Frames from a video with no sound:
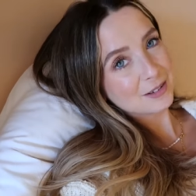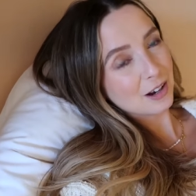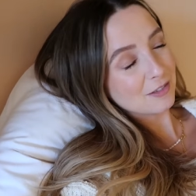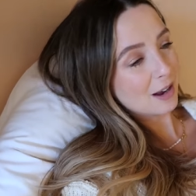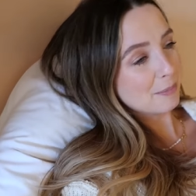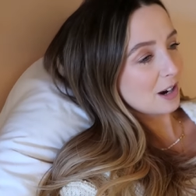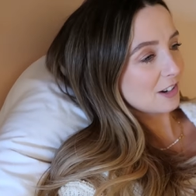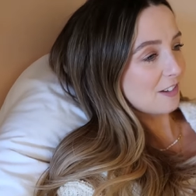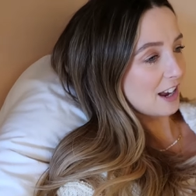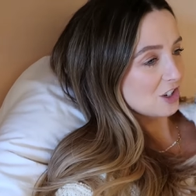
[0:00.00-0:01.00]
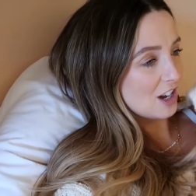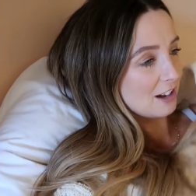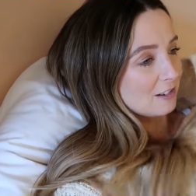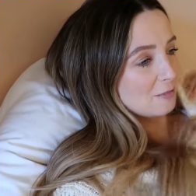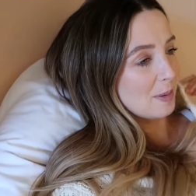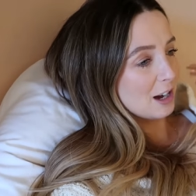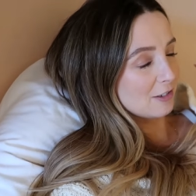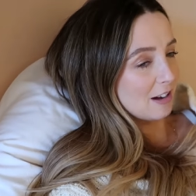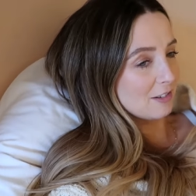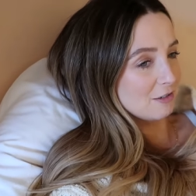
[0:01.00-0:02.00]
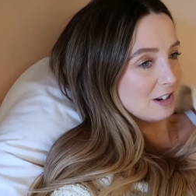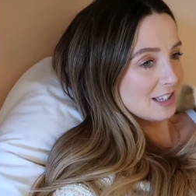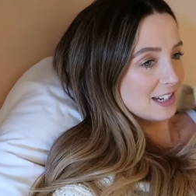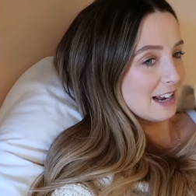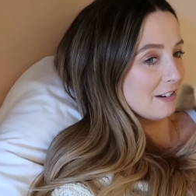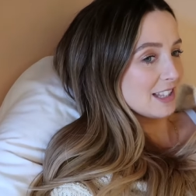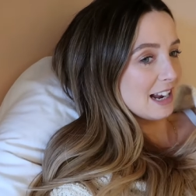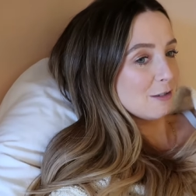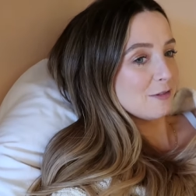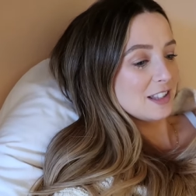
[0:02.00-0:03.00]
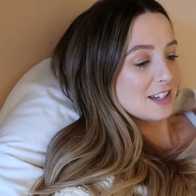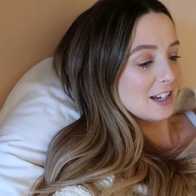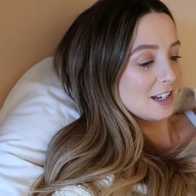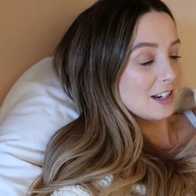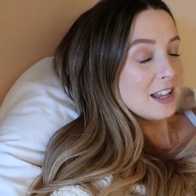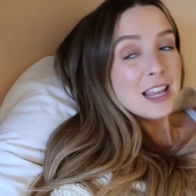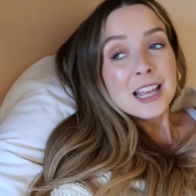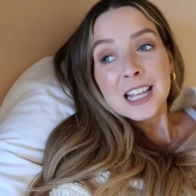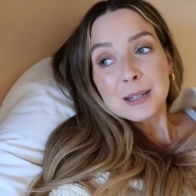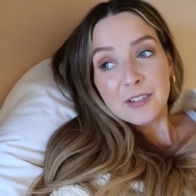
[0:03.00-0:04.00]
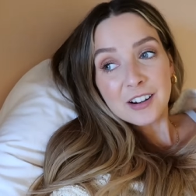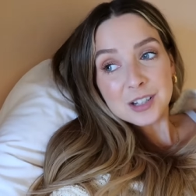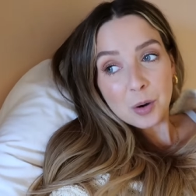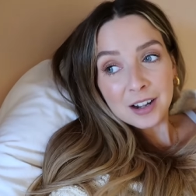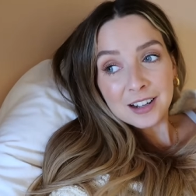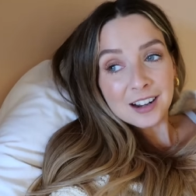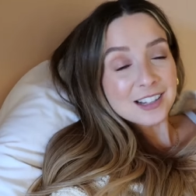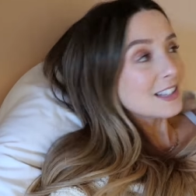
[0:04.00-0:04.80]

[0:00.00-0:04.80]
So I've had my fair share of background noise and now it's Alfie's turn. To be fair, it's quite nice.